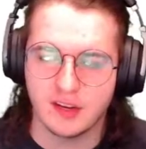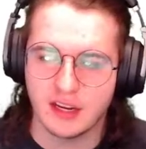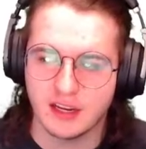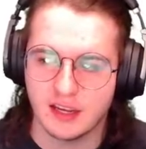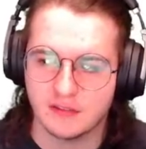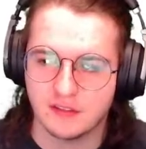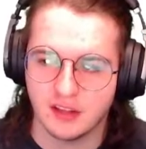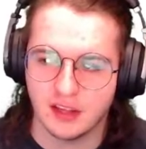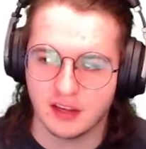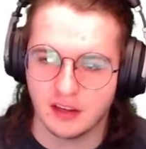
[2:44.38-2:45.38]
if I get
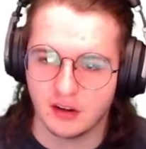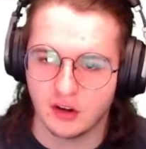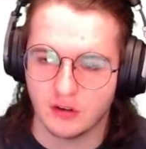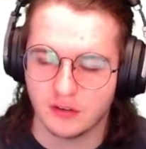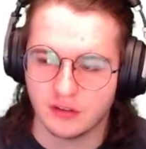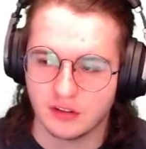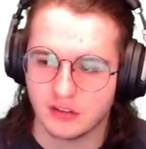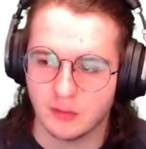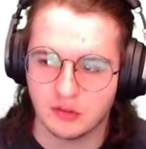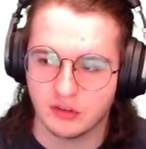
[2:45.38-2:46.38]
gifted like, I don't know, 50
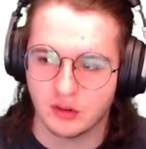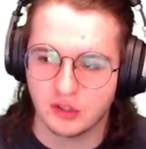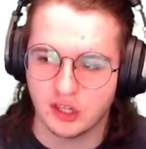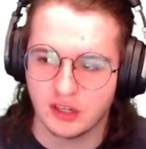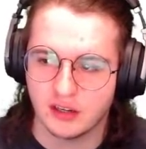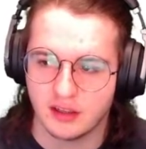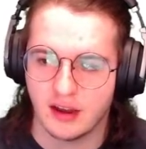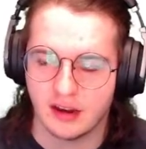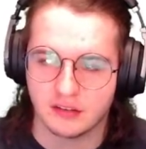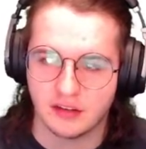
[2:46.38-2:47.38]
subs or some shit in
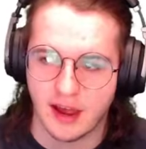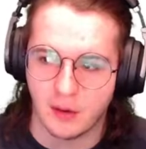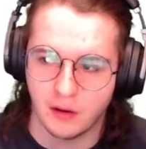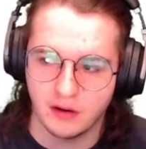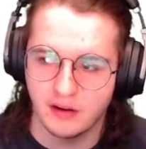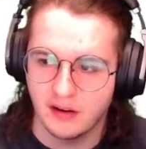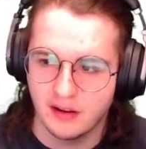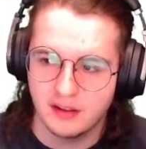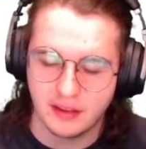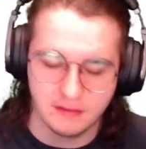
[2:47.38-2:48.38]
the next hour,
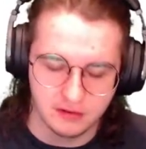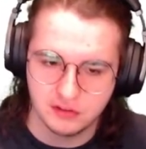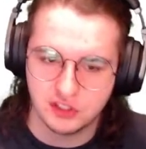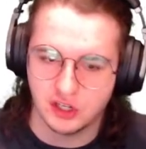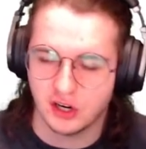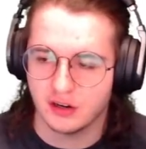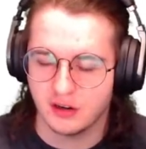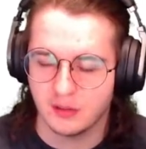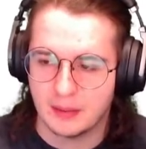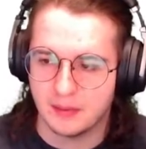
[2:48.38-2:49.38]
then sure.
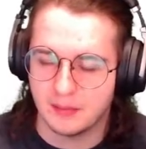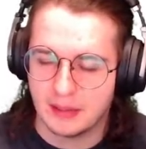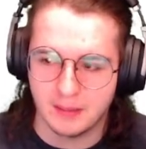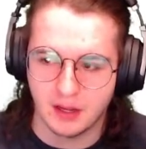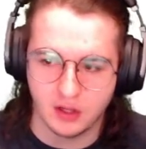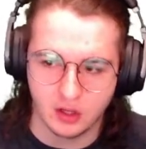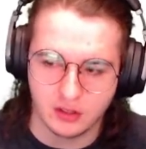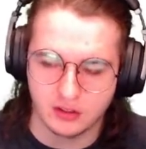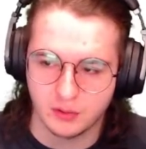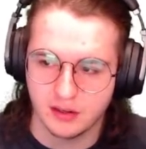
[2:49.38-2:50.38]
Maybe I'll look
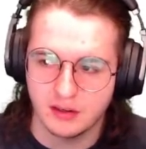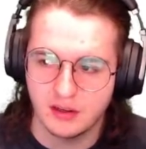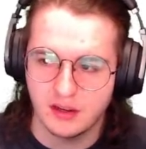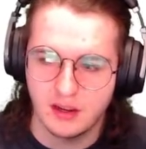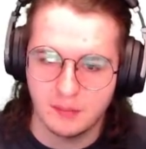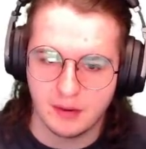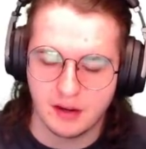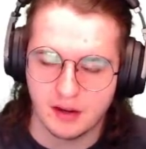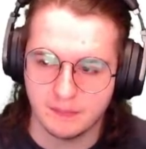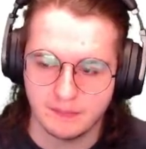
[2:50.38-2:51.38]
into it. But